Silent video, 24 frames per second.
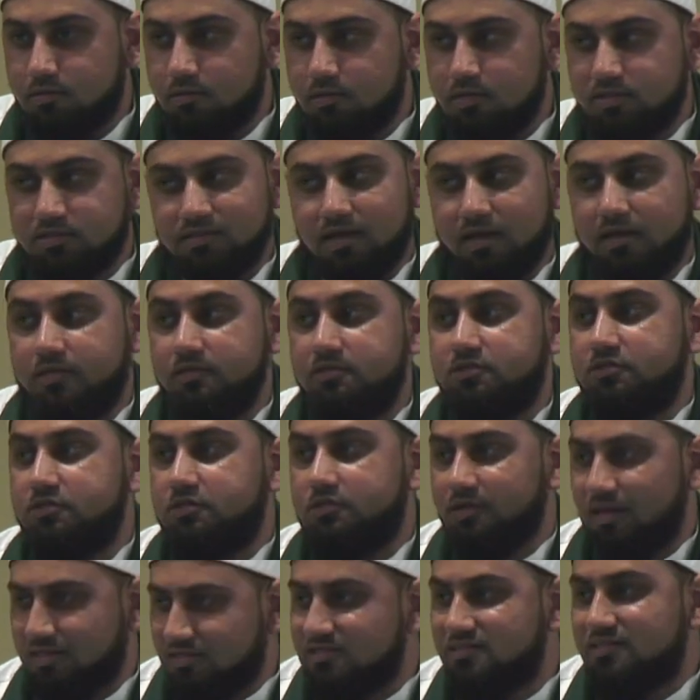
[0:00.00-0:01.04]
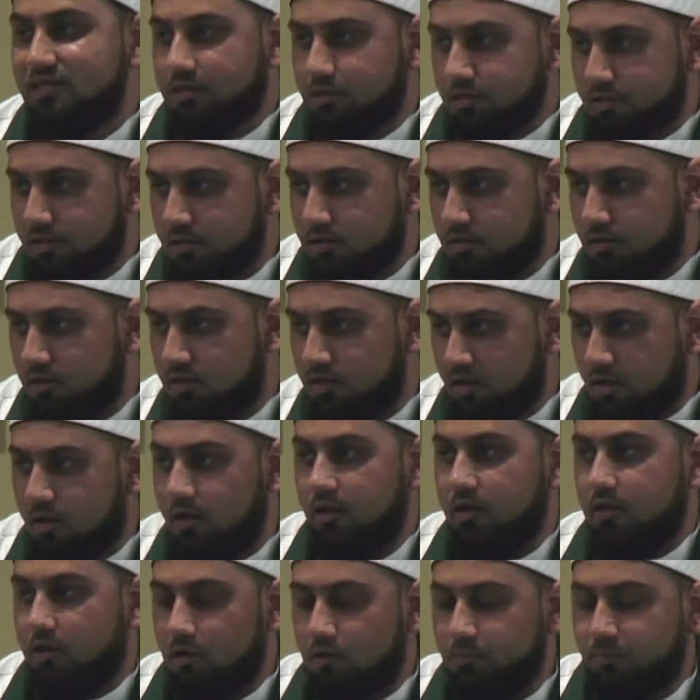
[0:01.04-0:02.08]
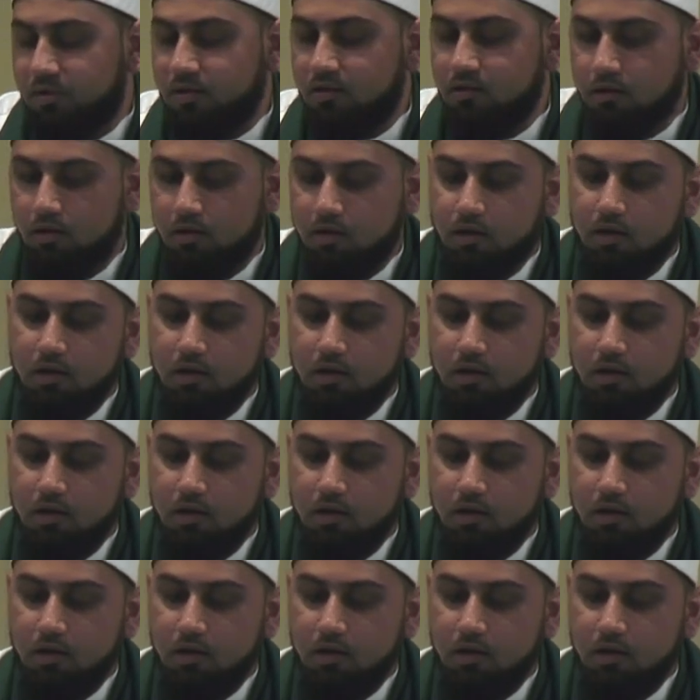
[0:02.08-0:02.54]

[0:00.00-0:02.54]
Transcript: It's not considered necessarily. He, he could be,